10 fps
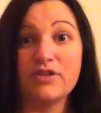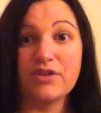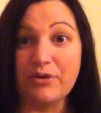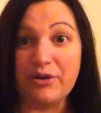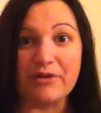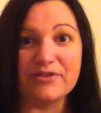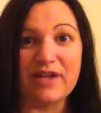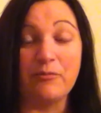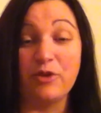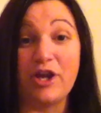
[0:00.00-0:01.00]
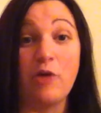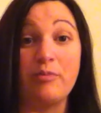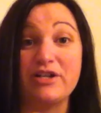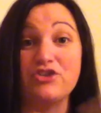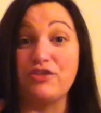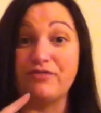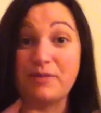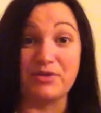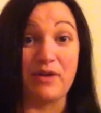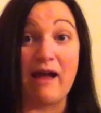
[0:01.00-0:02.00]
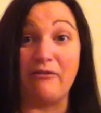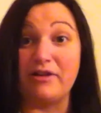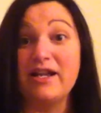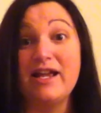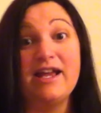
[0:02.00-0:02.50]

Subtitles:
So who knows? I'm really hoping she flips around